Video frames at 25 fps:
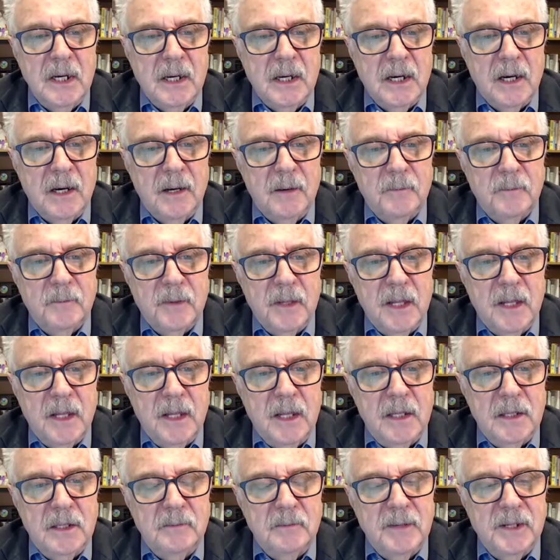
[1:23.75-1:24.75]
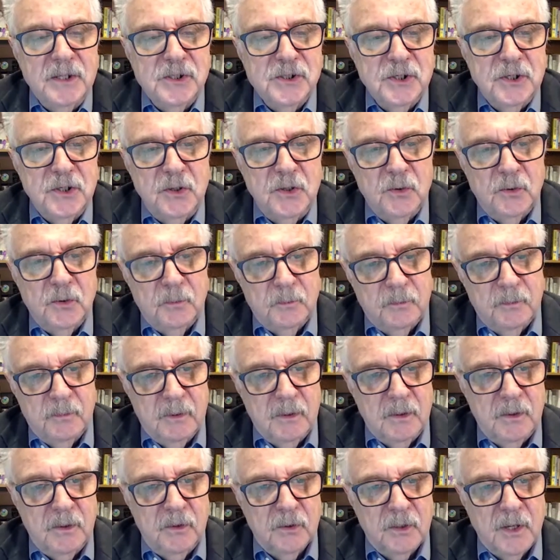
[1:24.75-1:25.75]
as you mentioned,
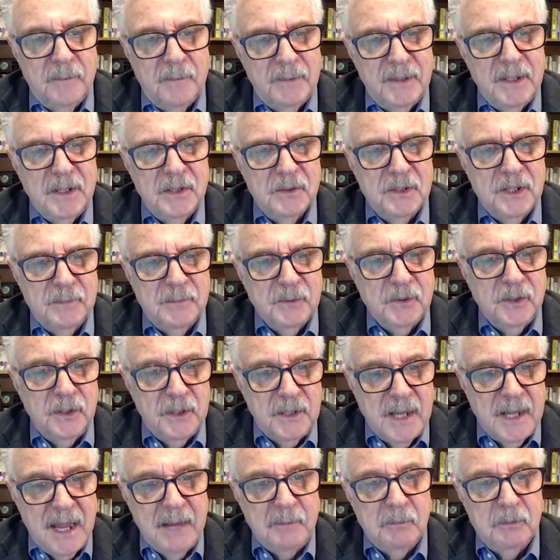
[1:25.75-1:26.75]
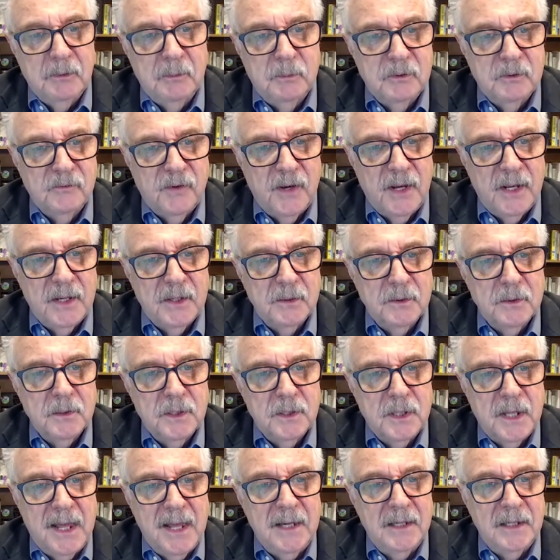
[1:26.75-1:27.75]
your companies are typically cable
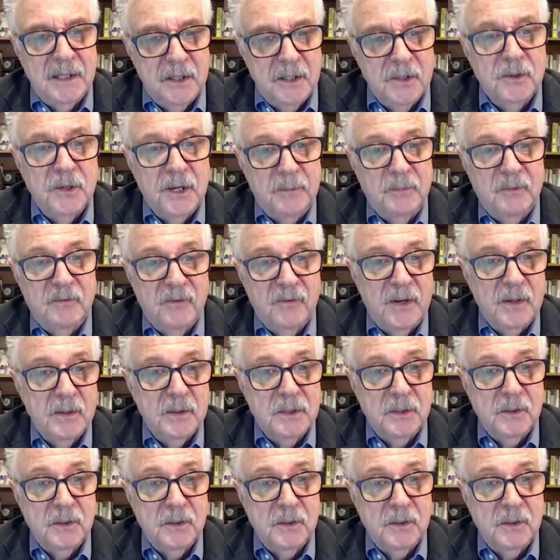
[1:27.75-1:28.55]
providers and internet providers.